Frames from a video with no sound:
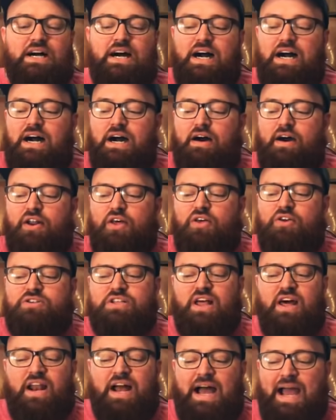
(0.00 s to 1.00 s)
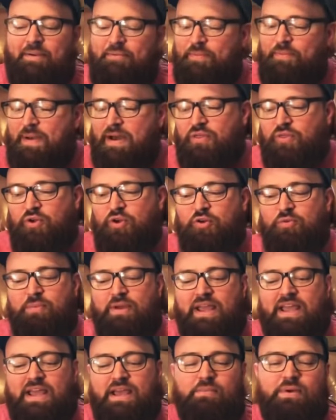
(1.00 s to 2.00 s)
I know there's a lot of hype about Third
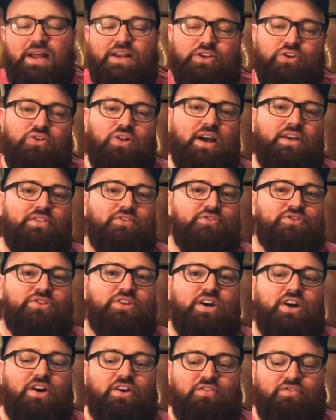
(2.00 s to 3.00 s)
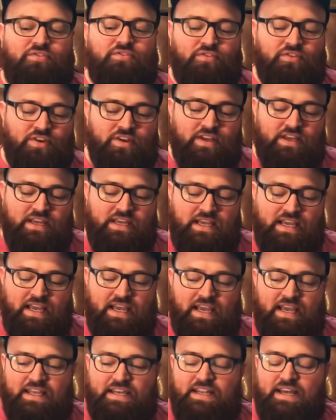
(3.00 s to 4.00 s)
Man, but I do like their stuff.
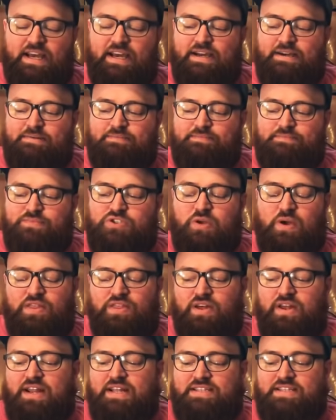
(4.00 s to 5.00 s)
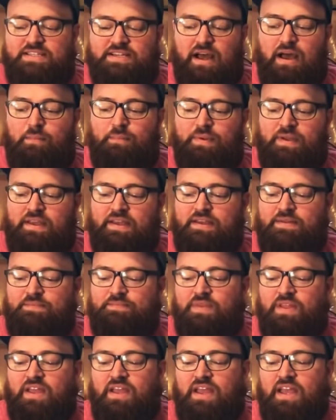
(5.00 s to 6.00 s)
And so I thought I'd stop in.
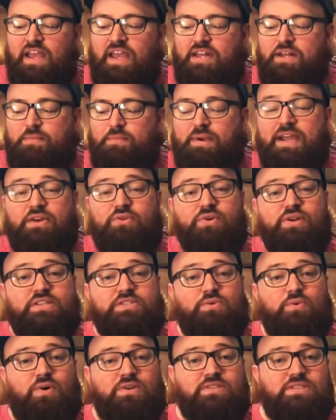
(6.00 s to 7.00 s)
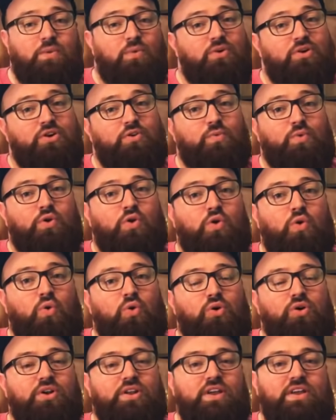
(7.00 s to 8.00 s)
And the main reason was I wanted to
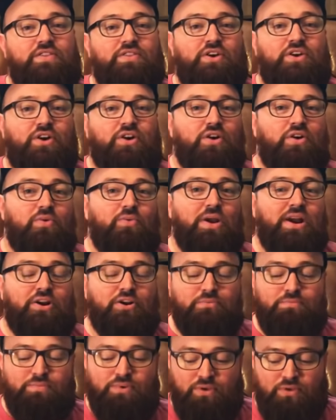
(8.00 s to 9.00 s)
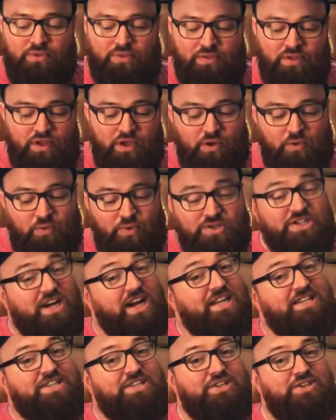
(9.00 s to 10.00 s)
record in their record booth, which I
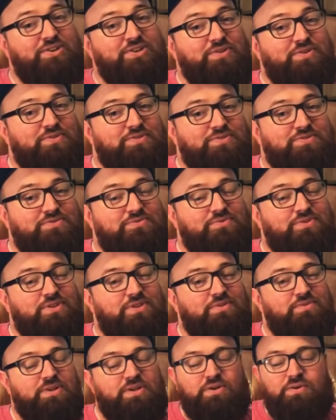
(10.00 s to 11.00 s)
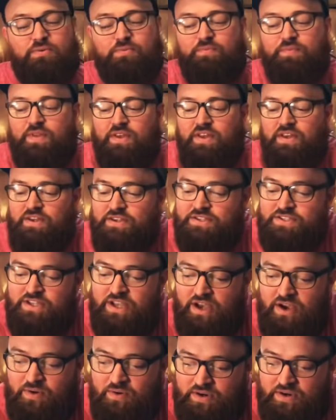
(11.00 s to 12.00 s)
got to do. It's really, really cool.
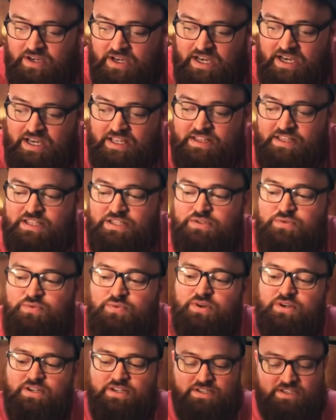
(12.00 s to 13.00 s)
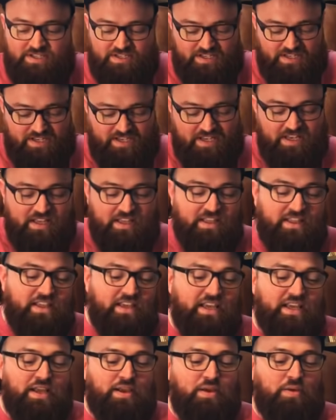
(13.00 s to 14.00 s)
So this was
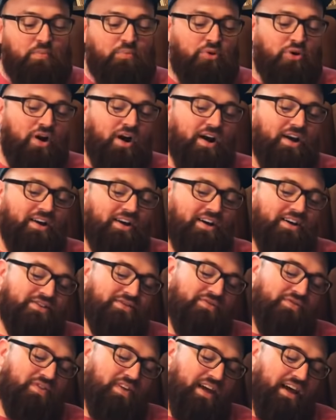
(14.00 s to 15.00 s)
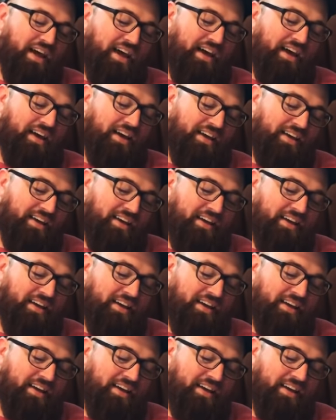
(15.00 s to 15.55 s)
the product of that.